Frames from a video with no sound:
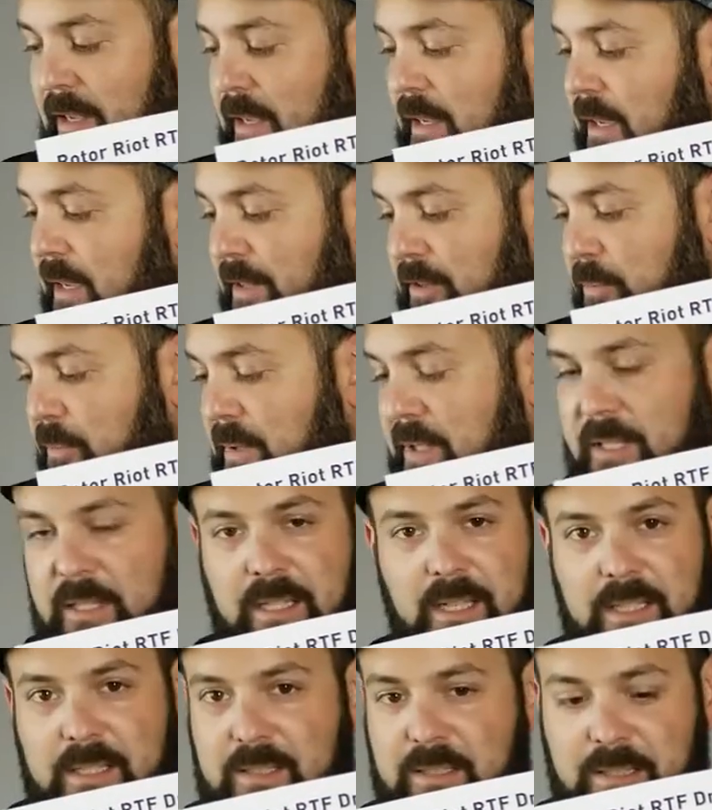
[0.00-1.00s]

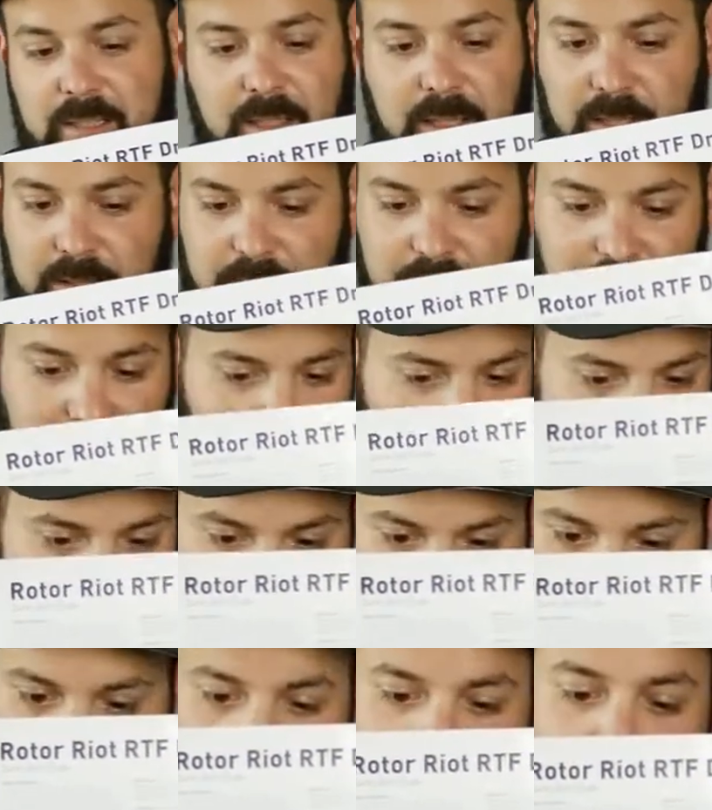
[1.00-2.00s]
SB, SC, SD.